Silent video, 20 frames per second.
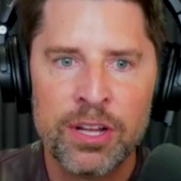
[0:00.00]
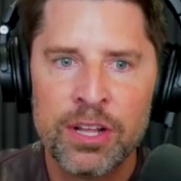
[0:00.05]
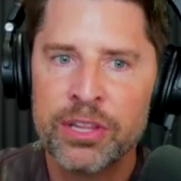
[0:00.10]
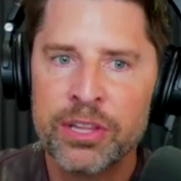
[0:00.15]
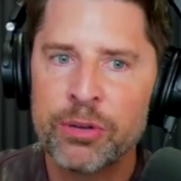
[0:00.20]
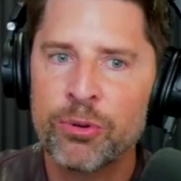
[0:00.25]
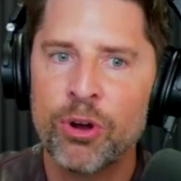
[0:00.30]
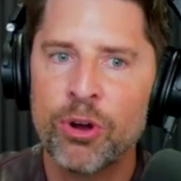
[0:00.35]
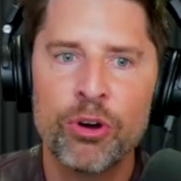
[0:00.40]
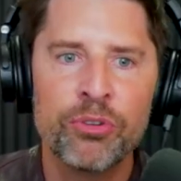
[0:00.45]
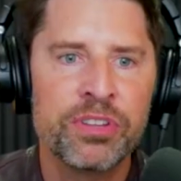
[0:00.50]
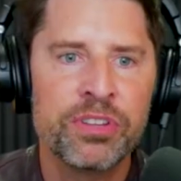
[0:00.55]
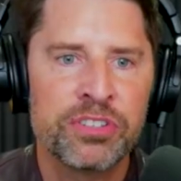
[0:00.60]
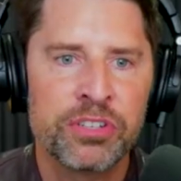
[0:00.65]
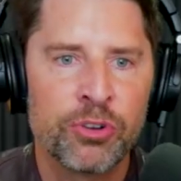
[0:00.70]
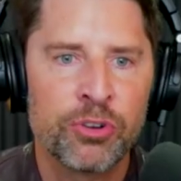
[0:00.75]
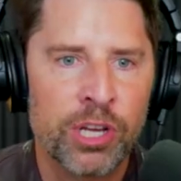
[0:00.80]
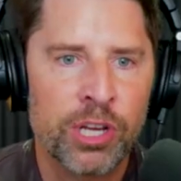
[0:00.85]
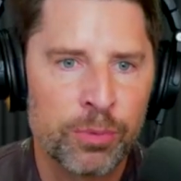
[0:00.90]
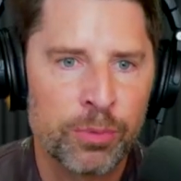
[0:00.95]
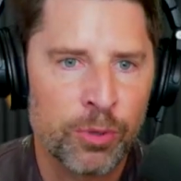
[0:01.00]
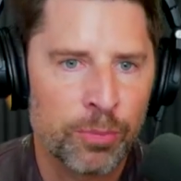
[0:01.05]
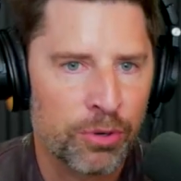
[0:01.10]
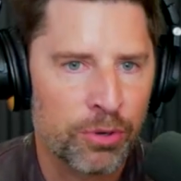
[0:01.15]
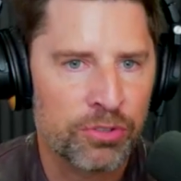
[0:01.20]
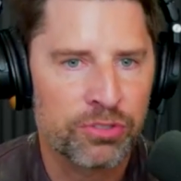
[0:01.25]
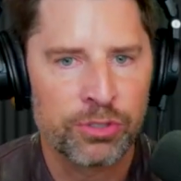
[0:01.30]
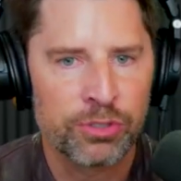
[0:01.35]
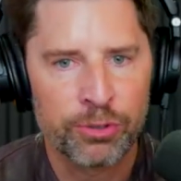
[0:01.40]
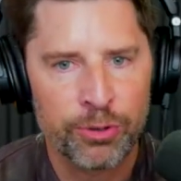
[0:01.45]
There were all these incredible
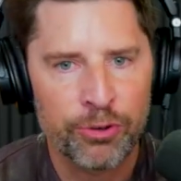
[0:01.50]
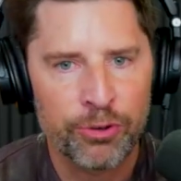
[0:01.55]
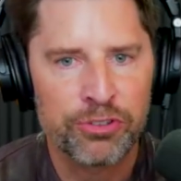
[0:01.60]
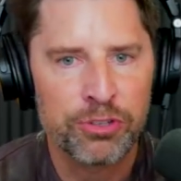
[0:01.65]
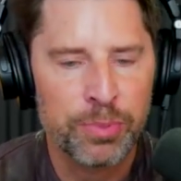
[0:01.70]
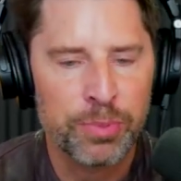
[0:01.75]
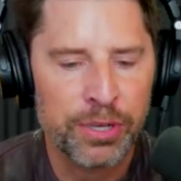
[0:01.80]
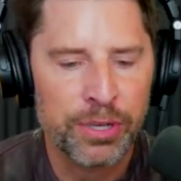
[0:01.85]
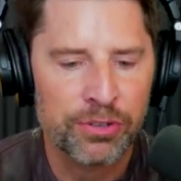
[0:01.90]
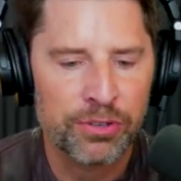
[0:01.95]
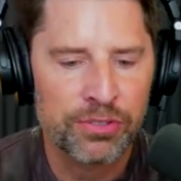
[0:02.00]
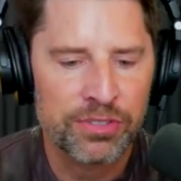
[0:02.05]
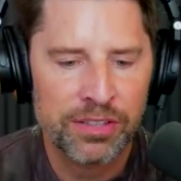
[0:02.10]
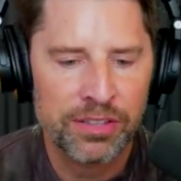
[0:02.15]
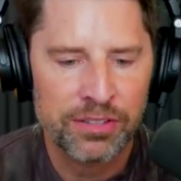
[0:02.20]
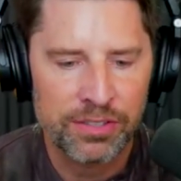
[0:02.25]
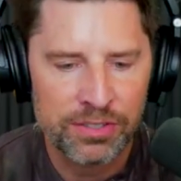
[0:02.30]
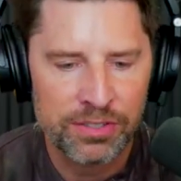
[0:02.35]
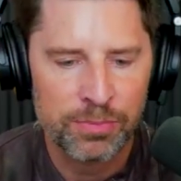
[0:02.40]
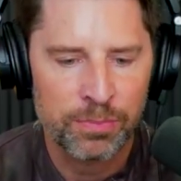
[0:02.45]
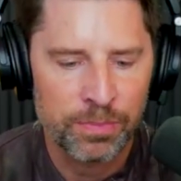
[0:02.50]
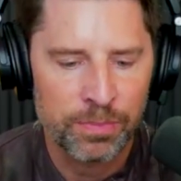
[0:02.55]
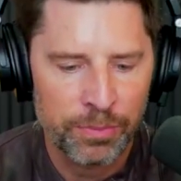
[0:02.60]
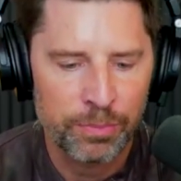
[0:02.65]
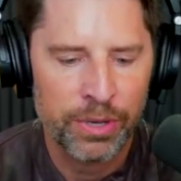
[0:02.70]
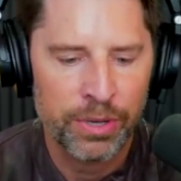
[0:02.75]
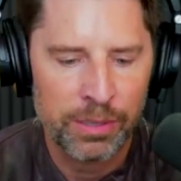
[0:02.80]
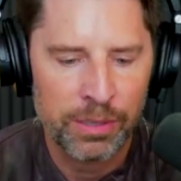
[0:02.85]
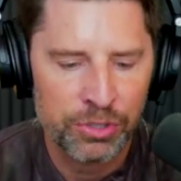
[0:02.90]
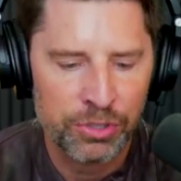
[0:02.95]
personal growth speakers at this
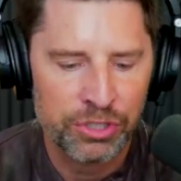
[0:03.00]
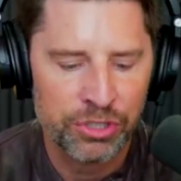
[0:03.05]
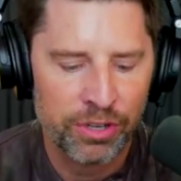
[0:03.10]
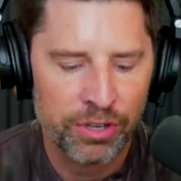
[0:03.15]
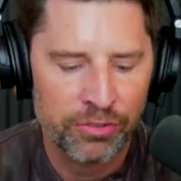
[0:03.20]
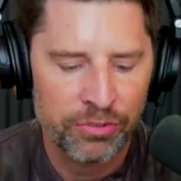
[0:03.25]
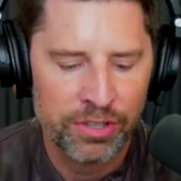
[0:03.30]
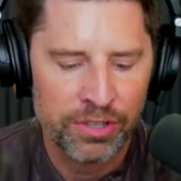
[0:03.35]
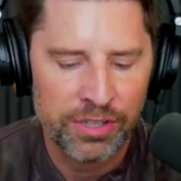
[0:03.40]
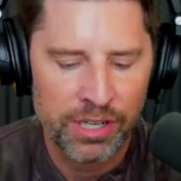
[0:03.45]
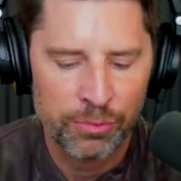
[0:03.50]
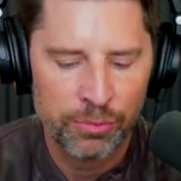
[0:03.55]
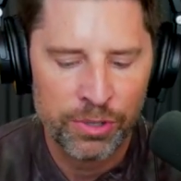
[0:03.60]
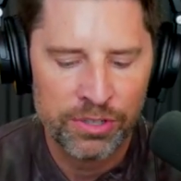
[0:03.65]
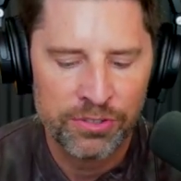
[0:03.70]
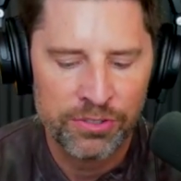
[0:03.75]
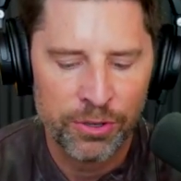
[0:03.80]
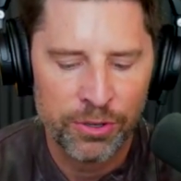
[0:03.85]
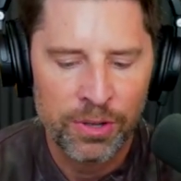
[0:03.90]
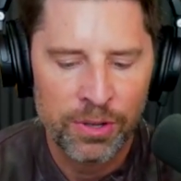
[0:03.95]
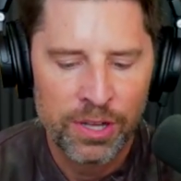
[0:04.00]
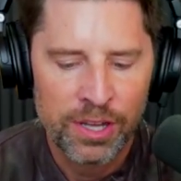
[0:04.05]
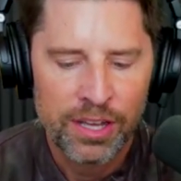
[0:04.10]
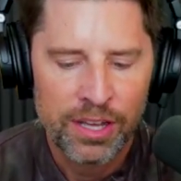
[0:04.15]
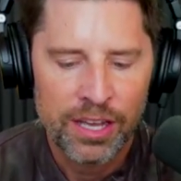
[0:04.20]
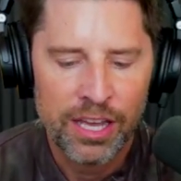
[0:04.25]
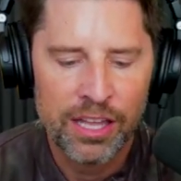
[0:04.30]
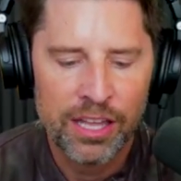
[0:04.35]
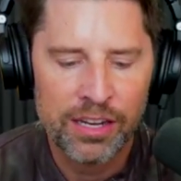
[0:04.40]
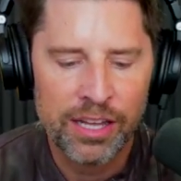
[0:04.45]
Brendon Burchard event that I went to,
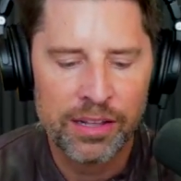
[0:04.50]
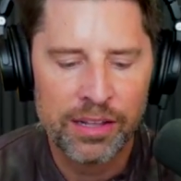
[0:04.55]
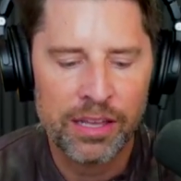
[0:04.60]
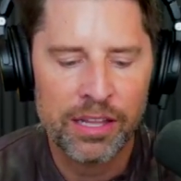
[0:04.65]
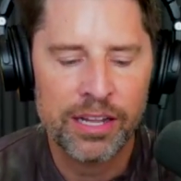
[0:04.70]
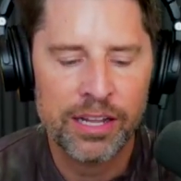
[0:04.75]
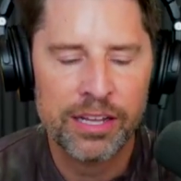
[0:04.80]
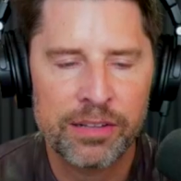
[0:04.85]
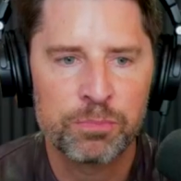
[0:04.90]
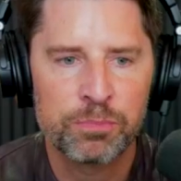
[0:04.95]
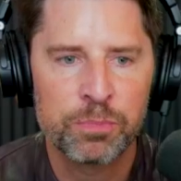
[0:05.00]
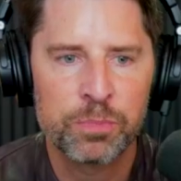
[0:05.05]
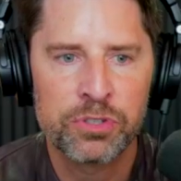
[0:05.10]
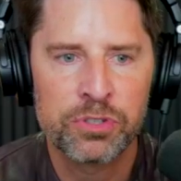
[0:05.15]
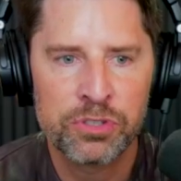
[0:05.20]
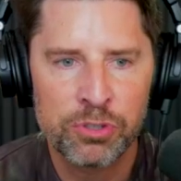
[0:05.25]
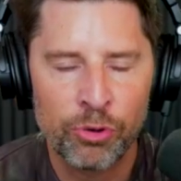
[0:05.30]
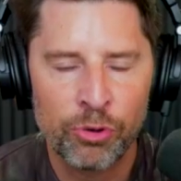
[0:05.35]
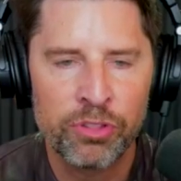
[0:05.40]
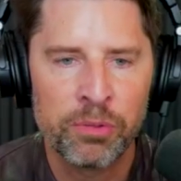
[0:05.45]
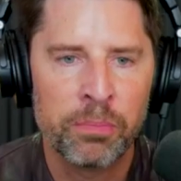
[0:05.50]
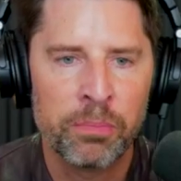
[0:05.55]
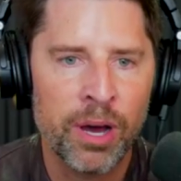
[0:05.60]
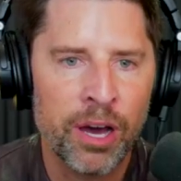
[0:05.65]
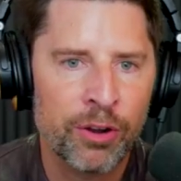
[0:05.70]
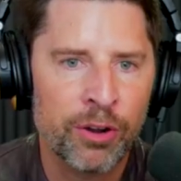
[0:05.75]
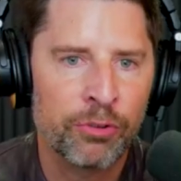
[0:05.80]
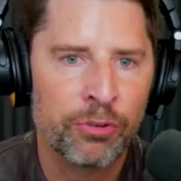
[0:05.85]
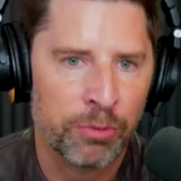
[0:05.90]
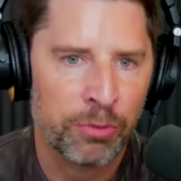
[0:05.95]
and I and I stole the
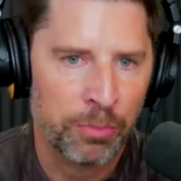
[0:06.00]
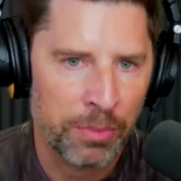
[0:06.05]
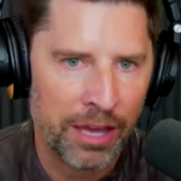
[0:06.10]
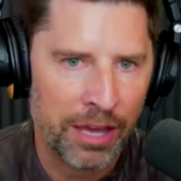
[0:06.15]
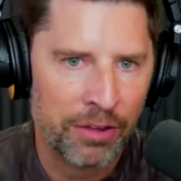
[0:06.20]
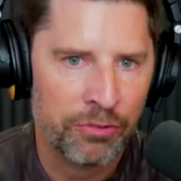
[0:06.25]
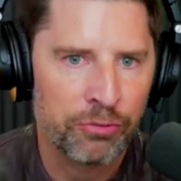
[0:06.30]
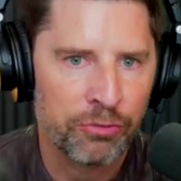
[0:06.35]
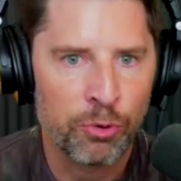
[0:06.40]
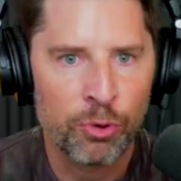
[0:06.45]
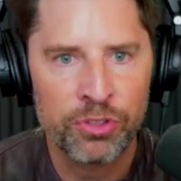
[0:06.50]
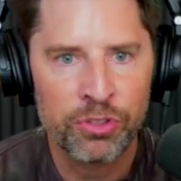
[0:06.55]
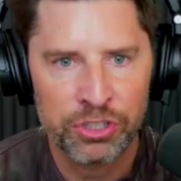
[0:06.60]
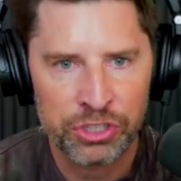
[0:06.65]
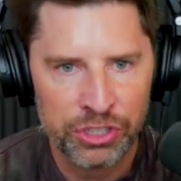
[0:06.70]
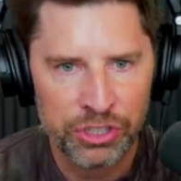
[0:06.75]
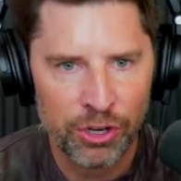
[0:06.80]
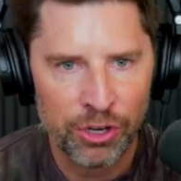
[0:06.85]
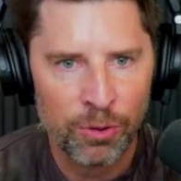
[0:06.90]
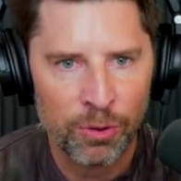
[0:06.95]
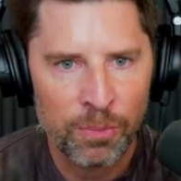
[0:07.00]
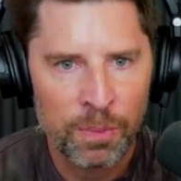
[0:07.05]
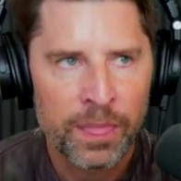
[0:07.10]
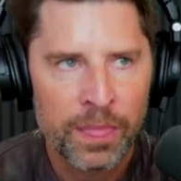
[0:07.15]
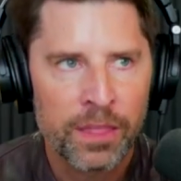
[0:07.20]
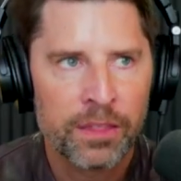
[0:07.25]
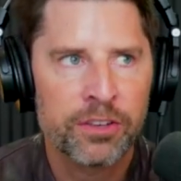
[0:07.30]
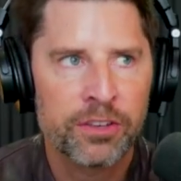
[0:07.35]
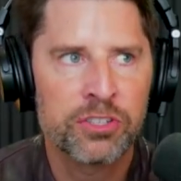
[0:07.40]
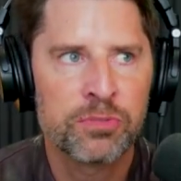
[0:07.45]
model from that for the show
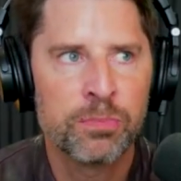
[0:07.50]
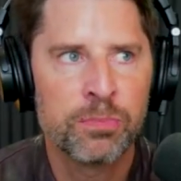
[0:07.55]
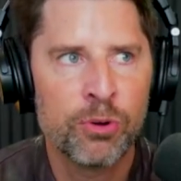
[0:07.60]
because hmm.